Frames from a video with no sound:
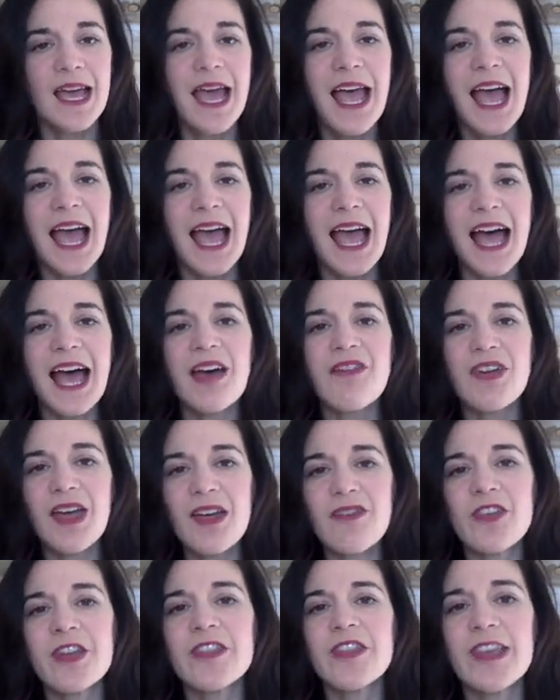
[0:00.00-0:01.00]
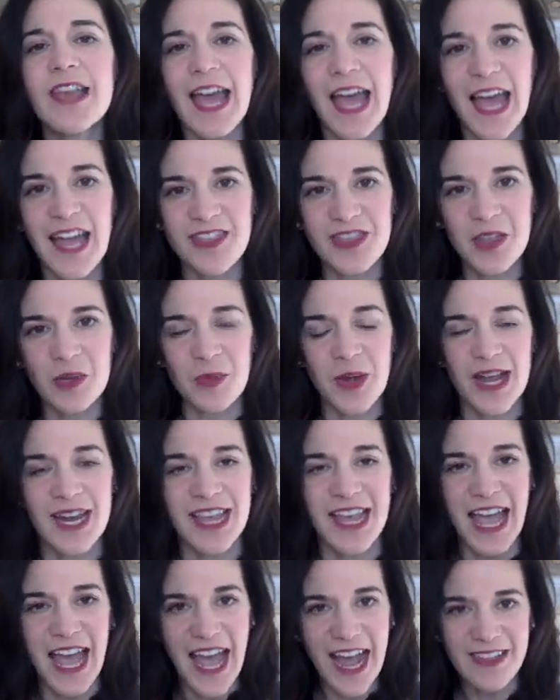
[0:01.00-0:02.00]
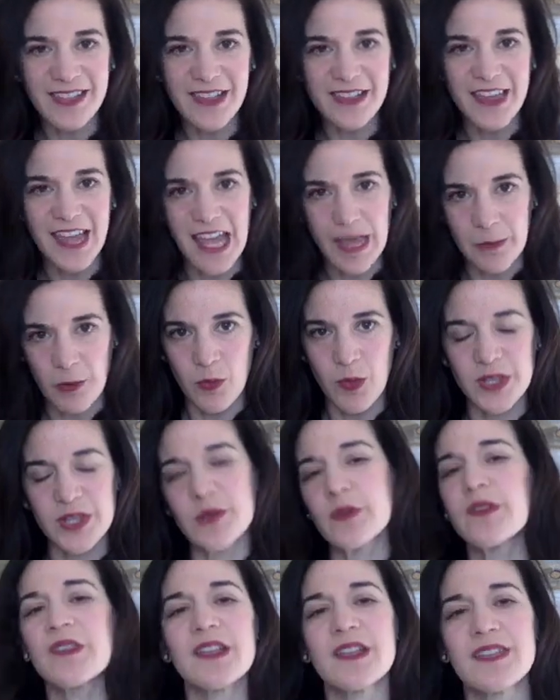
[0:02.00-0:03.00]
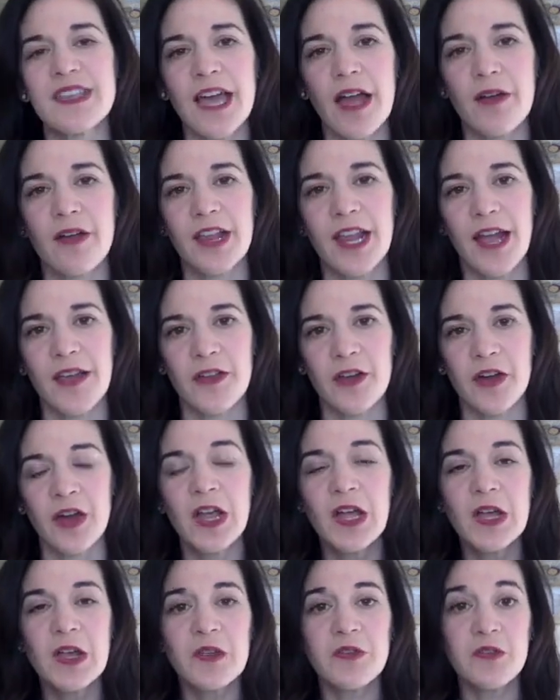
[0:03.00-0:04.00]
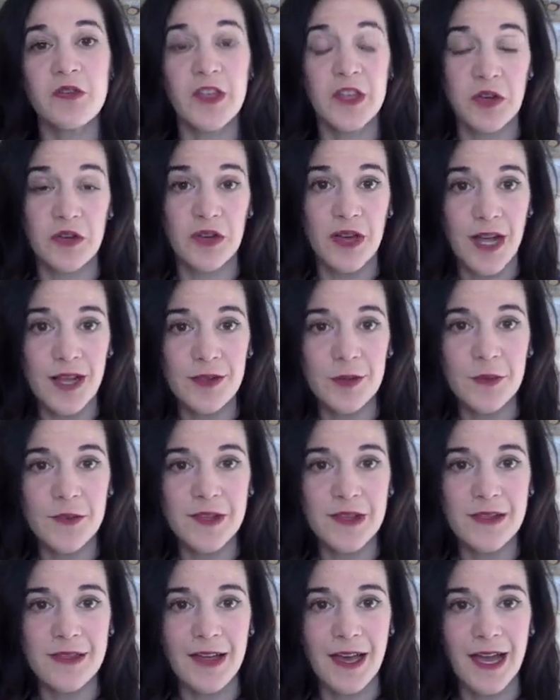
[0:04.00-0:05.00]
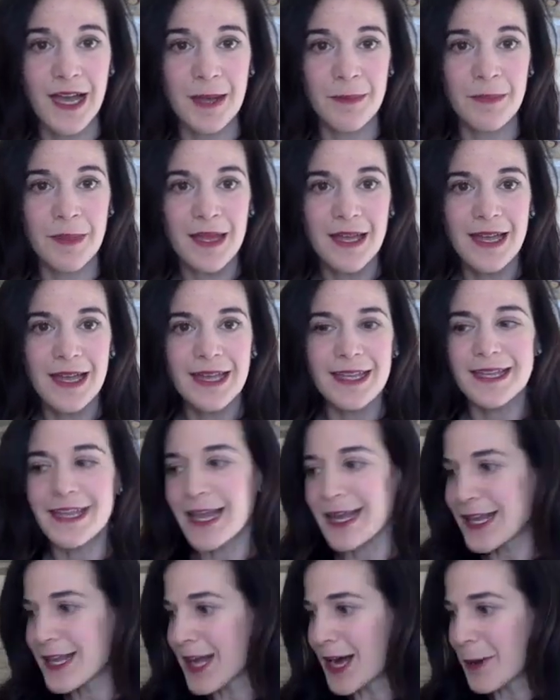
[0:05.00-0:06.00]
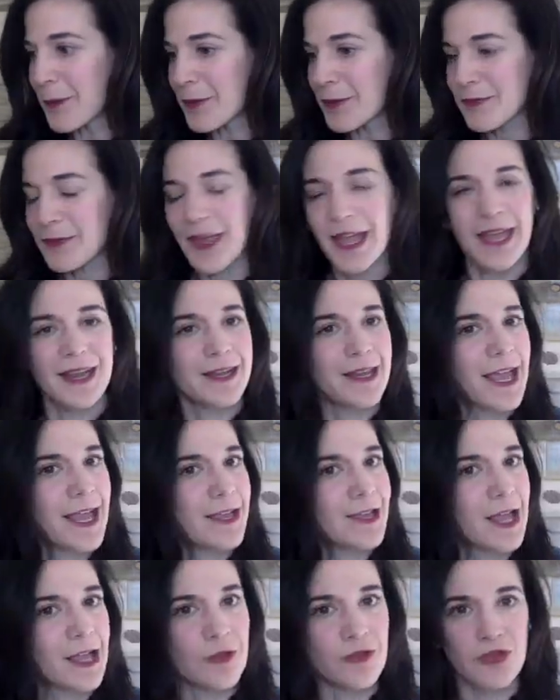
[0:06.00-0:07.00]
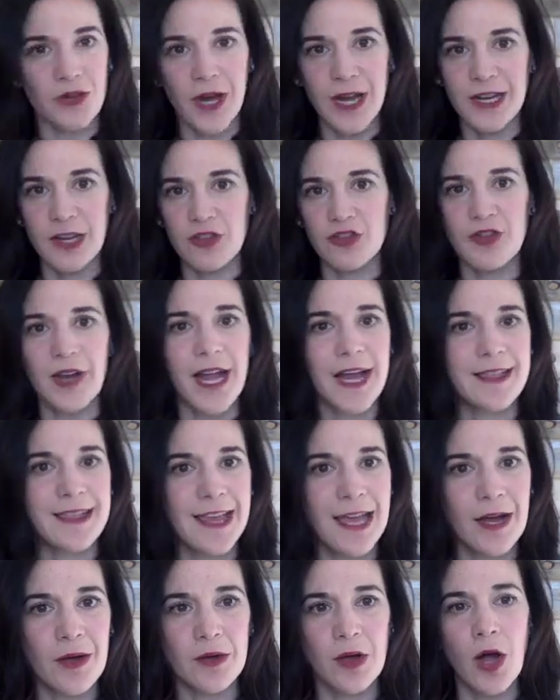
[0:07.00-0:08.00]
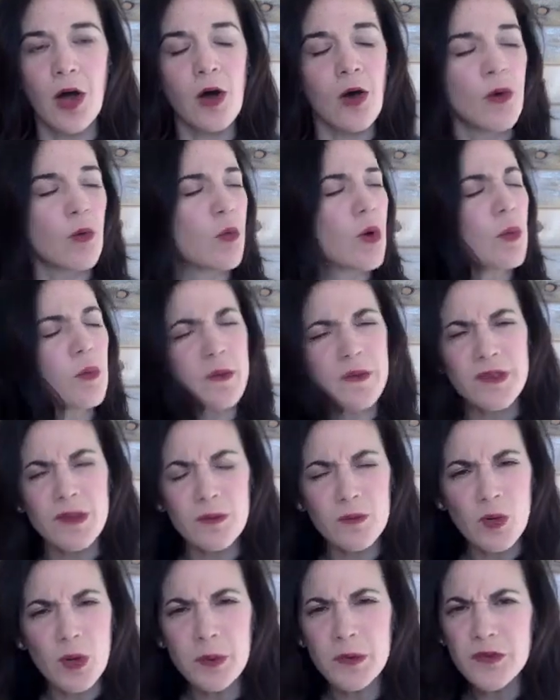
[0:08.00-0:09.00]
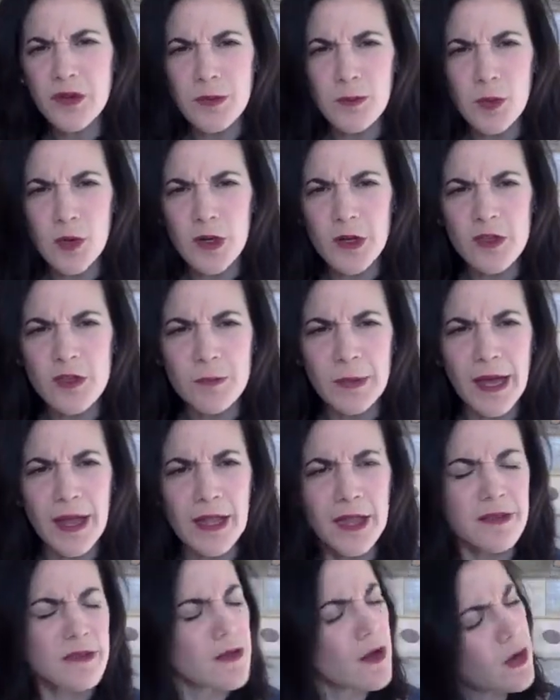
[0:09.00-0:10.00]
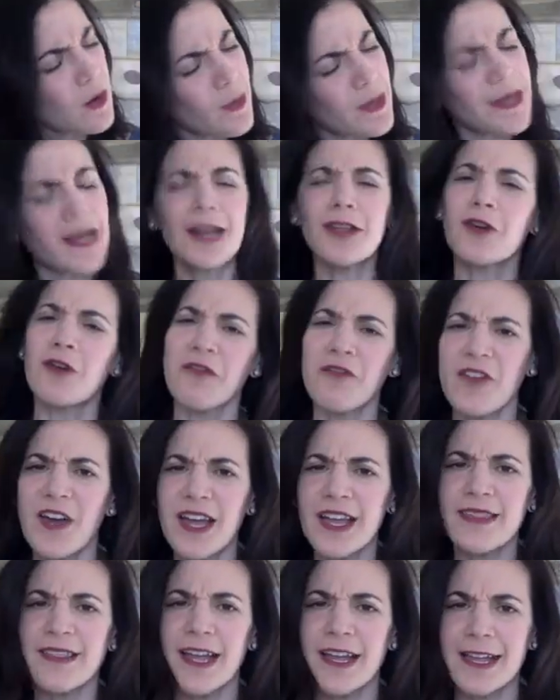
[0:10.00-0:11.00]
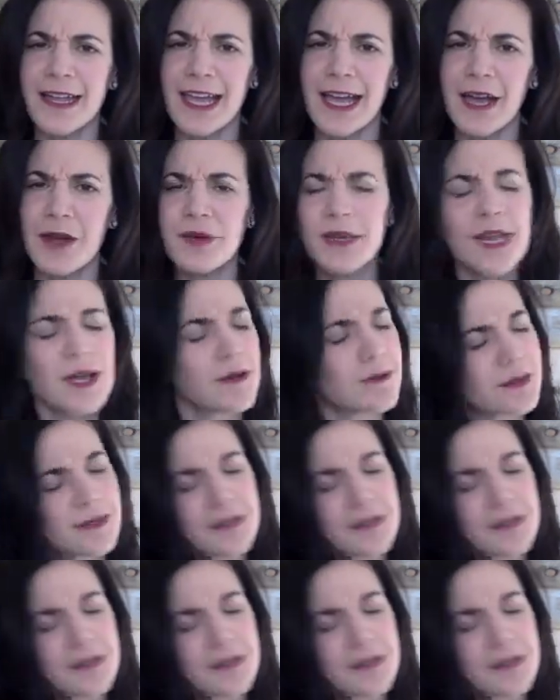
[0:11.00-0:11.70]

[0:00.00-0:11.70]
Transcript: have everything at the ready, at the table when you sit down together so that you're not losing time getting up and trying to track down, oh, what was our mortgage balance? Oh, I got to go find that account now.